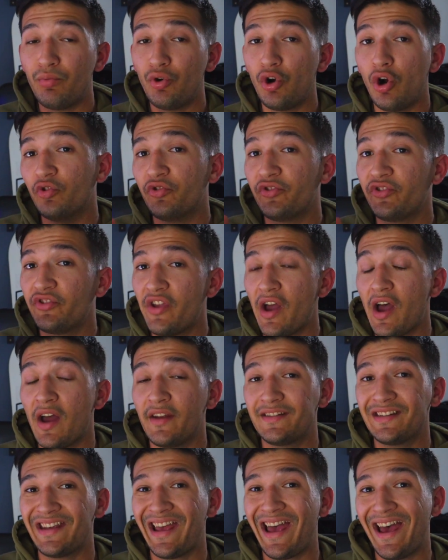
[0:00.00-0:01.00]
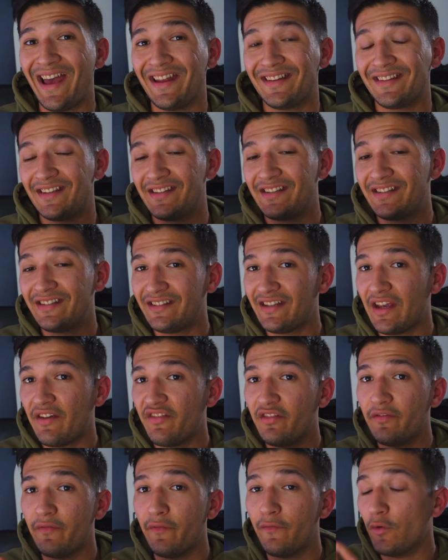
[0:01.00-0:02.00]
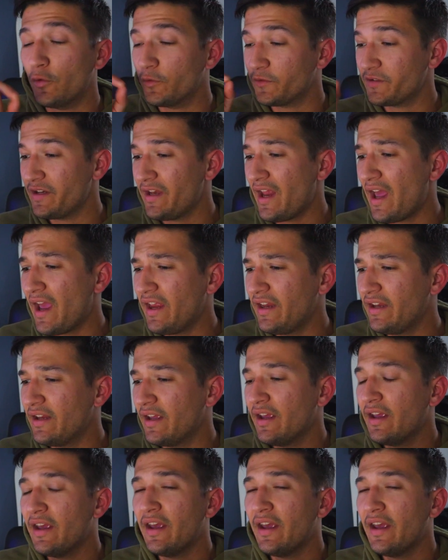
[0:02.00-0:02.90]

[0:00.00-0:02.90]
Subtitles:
Pro will start at $749,